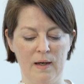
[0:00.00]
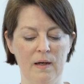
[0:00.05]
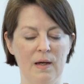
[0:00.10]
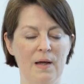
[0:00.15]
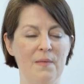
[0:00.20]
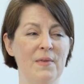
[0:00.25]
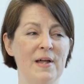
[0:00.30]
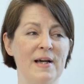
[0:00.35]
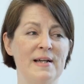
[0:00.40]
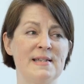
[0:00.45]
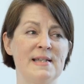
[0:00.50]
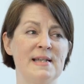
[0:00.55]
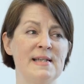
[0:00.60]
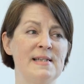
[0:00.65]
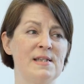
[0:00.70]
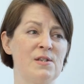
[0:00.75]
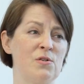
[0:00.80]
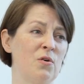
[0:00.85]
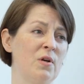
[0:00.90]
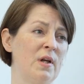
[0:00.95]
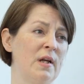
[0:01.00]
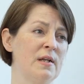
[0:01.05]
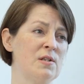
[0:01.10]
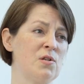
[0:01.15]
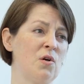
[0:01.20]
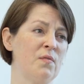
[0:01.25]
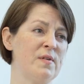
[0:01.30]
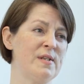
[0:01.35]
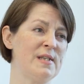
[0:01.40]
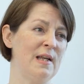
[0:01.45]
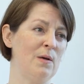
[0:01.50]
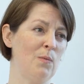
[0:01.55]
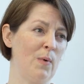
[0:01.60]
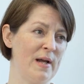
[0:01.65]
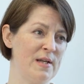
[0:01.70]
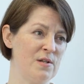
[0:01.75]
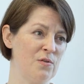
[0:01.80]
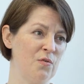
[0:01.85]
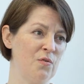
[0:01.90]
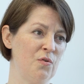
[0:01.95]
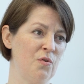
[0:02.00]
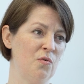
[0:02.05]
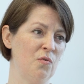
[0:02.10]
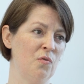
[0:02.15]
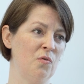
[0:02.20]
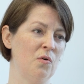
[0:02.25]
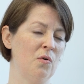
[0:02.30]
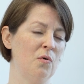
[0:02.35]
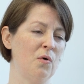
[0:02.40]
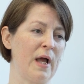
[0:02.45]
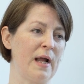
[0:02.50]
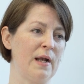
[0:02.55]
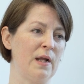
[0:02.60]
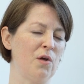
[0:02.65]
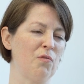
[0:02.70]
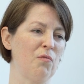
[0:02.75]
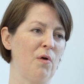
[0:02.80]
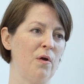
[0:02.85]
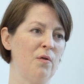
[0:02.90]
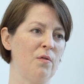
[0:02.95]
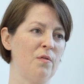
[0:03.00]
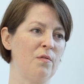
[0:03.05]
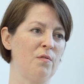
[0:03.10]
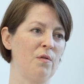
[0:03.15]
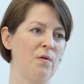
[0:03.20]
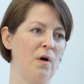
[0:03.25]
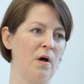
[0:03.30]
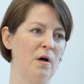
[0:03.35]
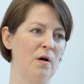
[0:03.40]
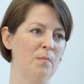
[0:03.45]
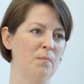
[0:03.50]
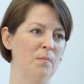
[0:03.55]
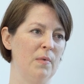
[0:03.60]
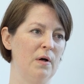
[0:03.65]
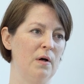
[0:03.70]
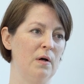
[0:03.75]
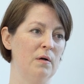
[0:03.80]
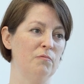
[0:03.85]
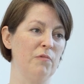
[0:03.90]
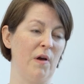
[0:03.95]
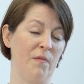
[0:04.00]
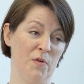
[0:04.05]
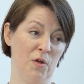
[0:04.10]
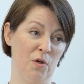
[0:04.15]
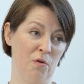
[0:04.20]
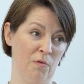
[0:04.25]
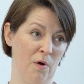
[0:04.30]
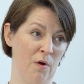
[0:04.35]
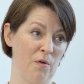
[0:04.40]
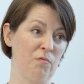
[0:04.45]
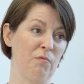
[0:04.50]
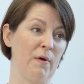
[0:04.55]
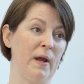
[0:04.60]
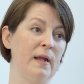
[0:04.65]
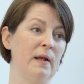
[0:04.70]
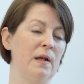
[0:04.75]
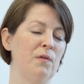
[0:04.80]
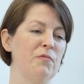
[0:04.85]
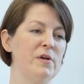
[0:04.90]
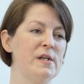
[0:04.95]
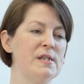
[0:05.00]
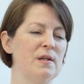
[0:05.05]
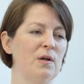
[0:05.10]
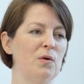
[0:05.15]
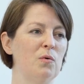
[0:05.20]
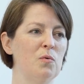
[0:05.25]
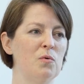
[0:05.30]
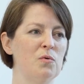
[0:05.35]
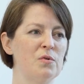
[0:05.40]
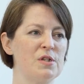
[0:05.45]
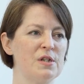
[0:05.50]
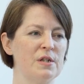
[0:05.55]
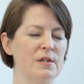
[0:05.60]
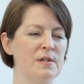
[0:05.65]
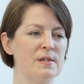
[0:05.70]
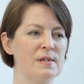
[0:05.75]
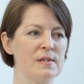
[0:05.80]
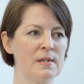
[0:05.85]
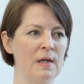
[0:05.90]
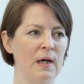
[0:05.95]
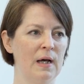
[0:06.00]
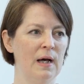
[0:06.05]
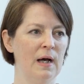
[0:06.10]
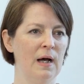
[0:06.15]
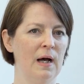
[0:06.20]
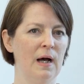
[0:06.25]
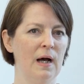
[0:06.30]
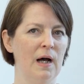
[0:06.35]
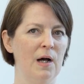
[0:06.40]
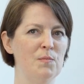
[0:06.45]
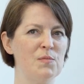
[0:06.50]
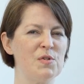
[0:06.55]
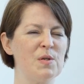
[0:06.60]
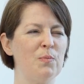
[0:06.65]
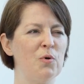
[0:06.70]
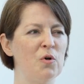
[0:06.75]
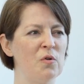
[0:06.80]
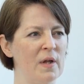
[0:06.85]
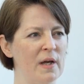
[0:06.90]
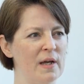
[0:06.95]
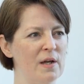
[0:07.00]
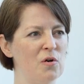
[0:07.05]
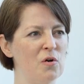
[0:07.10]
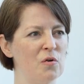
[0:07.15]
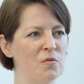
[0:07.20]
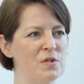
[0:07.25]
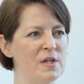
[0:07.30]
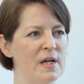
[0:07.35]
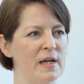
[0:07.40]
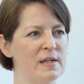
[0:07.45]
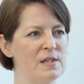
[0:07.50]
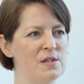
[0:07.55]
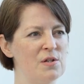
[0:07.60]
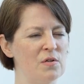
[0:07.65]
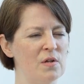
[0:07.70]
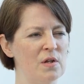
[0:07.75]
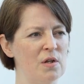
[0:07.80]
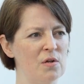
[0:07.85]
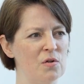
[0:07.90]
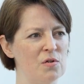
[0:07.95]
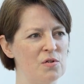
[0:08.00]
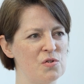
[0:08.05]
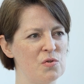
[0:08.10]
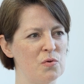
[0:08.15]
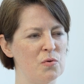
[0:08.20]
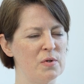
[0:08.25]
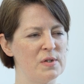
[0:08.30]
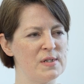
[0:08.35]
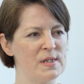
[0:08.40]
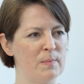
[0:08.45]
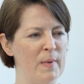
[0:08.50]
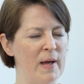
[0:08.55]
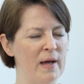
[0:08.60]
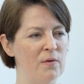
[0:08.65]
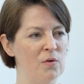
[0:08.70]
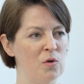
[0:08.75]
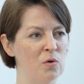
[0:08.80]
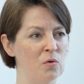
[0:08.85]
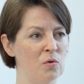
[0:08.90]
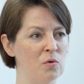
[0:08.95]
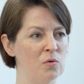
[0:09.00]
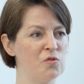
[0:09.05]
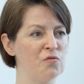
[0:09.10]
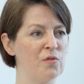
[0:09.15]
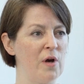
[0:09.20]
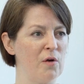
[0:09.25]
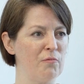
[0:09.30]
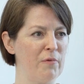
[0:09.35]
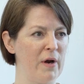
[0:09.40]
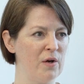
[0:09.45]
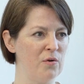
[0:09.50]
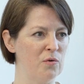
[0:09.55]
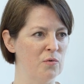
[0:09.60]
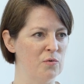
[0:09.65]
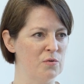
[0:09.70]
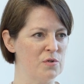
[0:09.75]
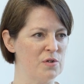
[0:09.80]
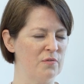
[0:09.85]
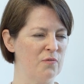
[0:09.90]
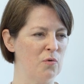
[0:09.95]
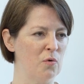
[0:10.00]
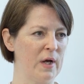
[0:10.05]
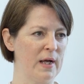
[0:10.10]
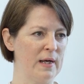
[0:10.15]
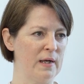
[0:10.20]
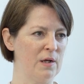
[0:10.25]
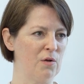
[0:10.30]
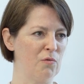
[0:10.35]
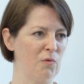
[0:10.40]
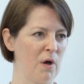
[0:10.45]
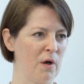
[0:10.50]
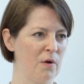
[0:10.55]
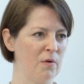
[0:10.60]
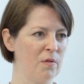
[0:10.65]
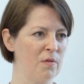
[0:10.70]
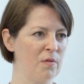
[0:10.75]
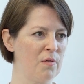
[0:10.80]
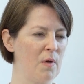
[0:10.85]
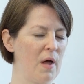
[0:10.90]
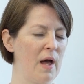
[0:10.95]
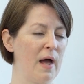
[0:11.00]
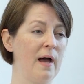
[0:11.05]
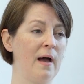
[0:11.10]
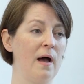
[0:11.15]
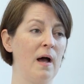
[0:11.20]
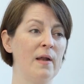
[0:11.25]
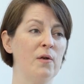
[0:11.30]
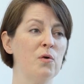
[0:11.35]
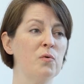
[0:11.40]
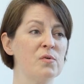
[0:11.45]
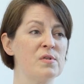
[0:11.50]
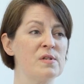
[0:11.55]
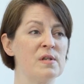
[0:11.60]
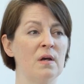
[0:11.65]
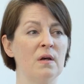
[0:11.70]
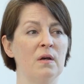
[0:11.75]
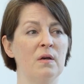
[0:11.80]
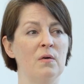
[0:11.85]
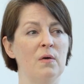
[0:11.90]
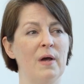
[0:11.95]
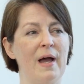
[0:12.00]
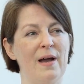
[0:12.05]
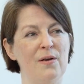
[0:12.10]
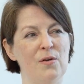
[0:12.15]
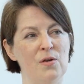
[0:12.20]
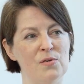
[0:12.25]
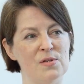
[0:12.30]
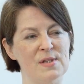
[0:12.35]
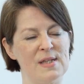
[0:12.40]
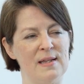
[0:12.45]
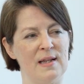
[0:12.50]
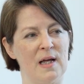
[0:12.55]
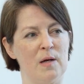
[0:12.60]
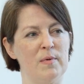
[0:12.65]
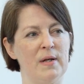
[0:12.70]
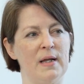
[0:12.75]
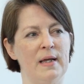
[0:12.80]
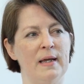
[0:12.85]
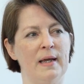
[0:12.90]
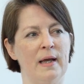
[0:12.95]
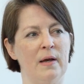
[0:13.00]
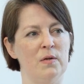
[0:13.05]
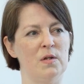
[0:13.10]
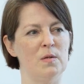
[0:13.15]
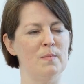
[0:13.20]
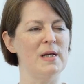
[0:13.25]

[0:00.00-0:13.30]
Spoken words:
And that destocking has obviously weighed on your organic growth, revenue growth rate in recent quarters. To put that in context, do you think you could talk us about your track record of organic growth and also how you see that playing out in the